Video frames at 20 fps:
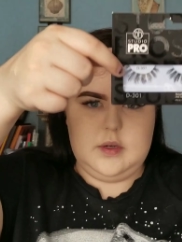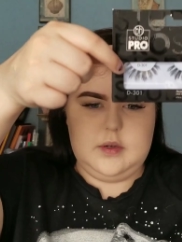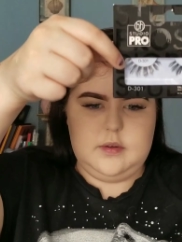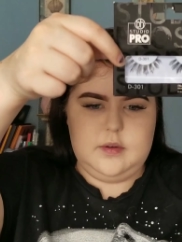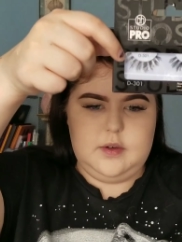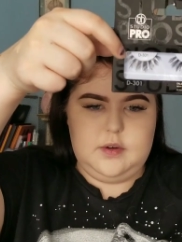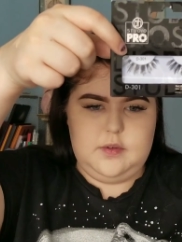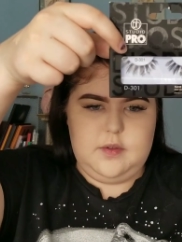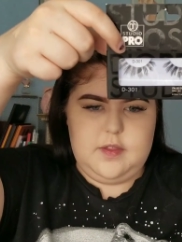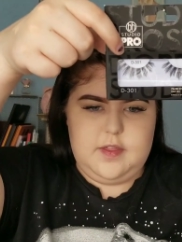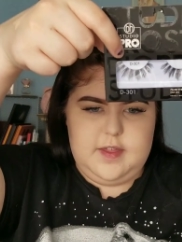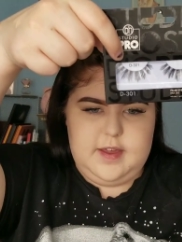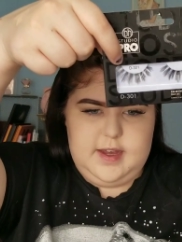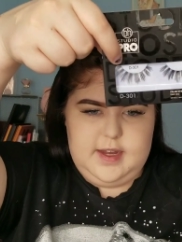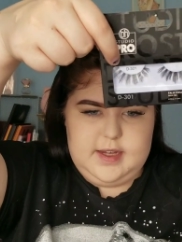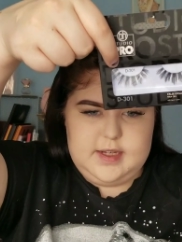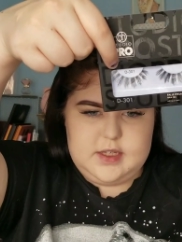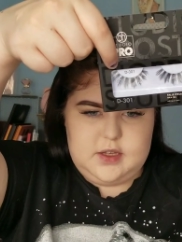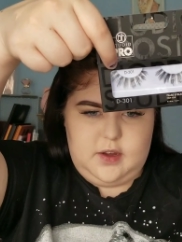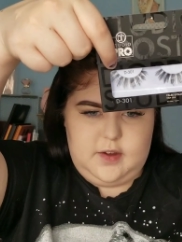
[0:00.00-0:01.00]
little
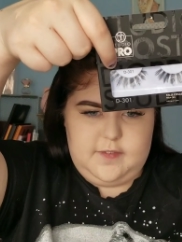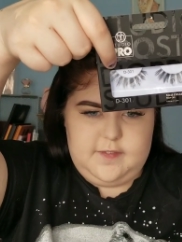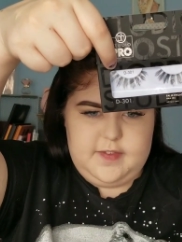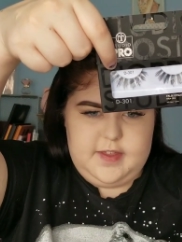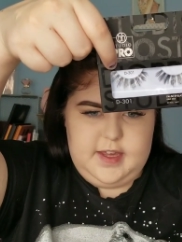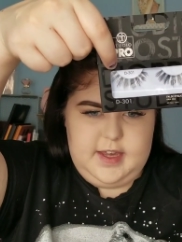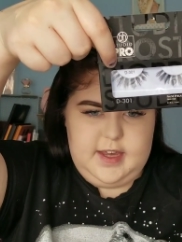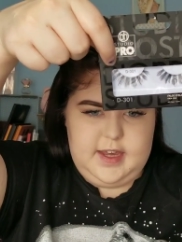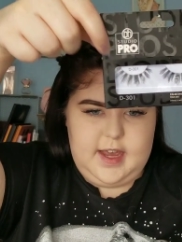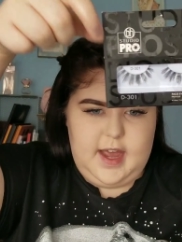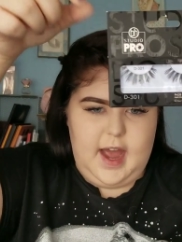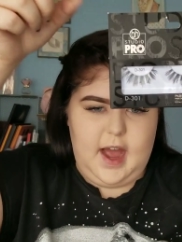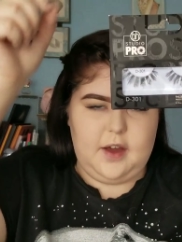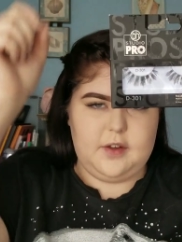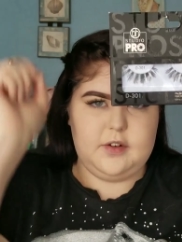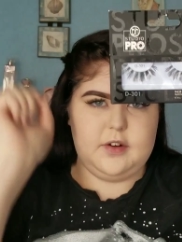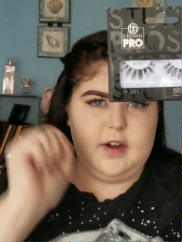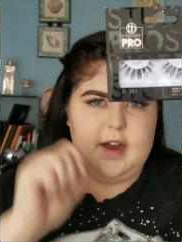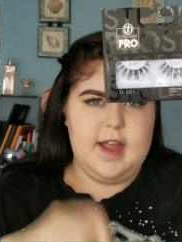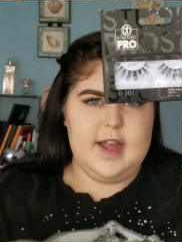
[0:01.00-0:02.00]
things off the
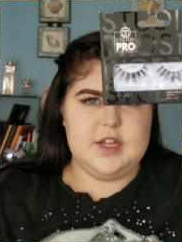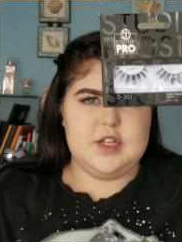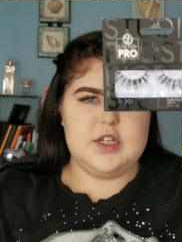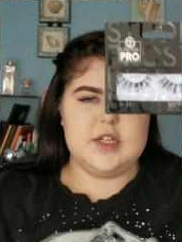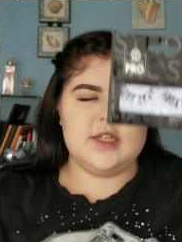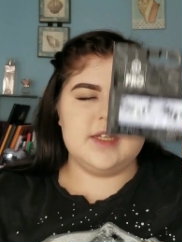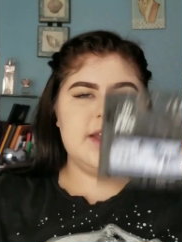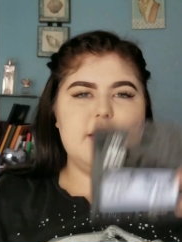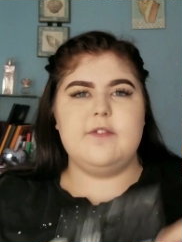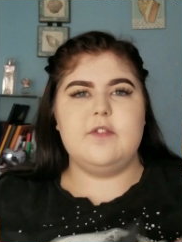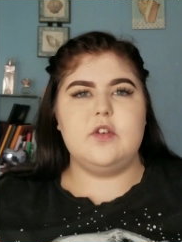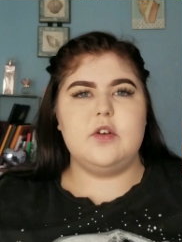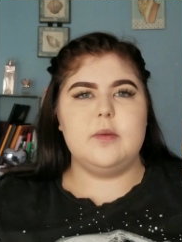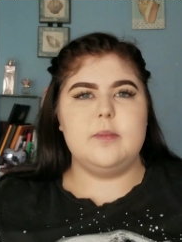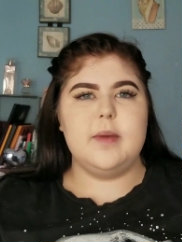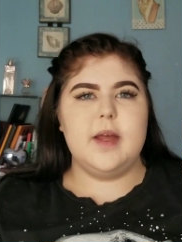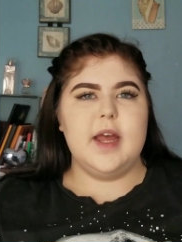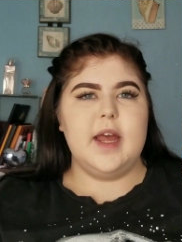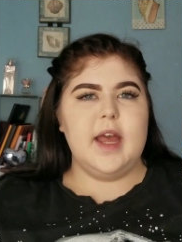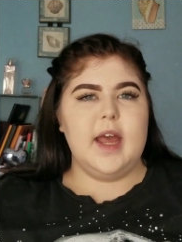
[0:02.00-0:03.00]
outer edges of them,